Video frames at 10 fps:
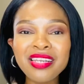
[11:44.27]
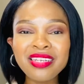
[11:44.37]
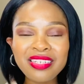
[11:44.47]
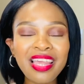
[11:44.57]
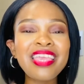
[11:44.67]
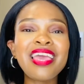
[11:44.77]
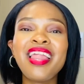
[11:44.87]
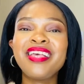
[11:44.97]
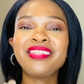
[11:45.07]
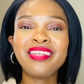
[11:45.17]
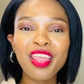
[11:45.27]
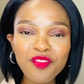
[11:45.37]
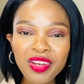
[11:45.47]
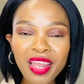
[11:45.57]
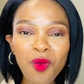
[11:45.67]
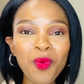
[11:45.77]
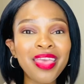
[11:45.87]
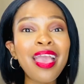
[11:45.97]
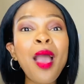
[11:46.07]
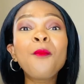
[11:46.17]
the tegela is an everyday
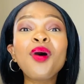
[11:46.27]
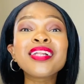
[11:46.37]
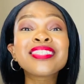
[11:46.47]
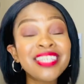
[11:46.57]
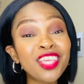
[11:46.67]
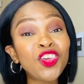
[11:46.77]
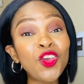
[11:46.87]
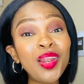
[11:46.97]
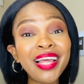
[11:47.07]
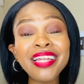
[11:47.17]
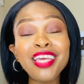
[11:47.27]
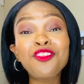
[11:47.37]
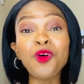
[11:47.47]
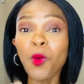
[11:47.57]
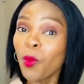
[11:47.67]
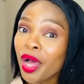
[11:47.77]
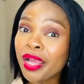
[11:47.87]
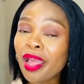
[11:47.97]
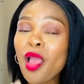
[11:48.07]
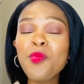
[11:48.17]
wig, particularly for
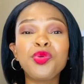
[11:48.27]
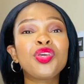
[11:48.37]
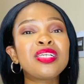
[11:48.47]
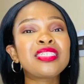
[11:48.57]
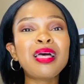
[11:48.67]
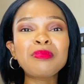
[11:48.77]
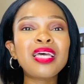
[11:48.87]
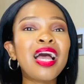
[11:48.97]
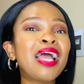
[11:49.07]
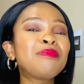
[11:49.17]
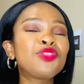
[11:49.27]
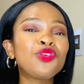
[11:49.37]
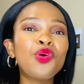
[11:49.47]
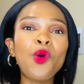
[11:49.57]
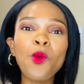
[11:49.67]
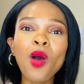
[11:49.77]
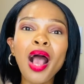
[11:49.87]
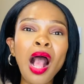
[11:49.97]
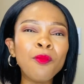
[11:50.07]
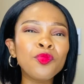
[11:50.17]
work, because sometimes you know
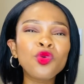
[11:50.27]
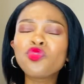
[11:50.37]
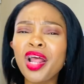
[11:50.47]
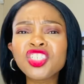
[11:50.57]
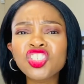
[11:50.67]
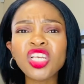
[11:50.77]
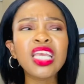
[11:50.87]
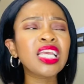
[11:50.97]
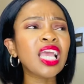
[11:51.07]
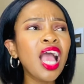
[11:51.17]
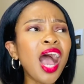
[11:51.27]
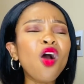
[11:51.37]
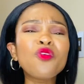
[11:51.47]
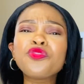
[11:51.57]
you're rushing. So